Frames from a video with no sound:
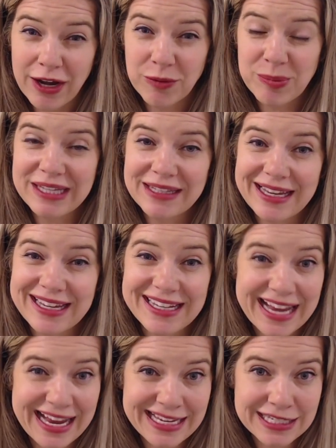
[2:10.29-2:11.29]
being like an
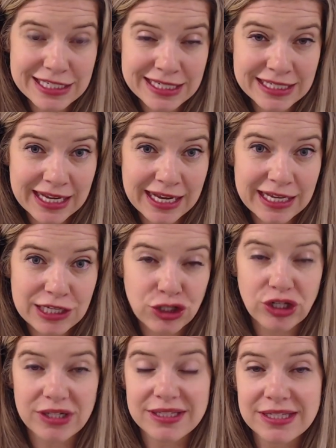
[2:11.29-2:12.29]
18
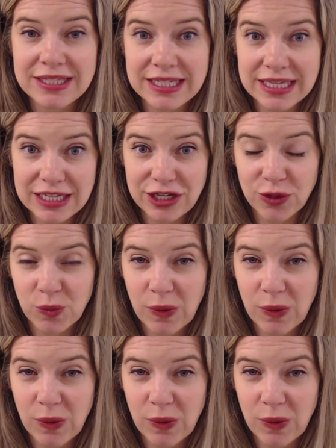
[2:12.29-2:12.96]
gauge, a skinnier